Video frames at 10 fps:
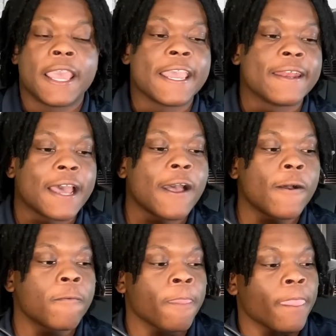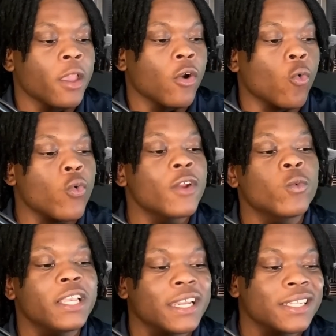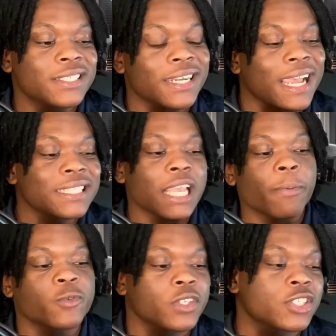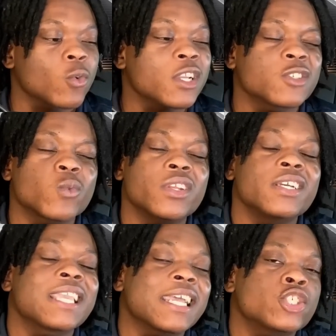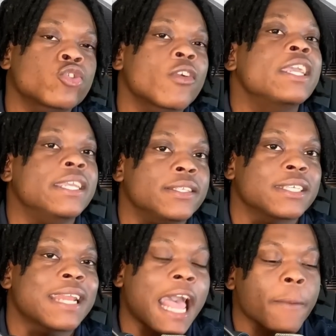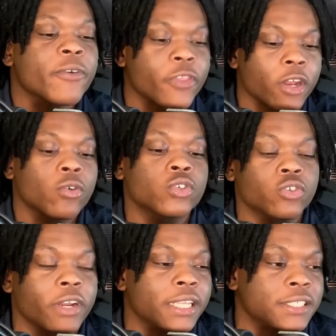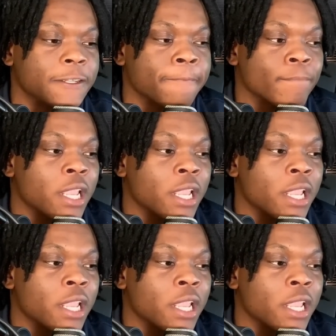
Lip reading: And now when we get into that type of situation, we look at trades and hypothetical trades. And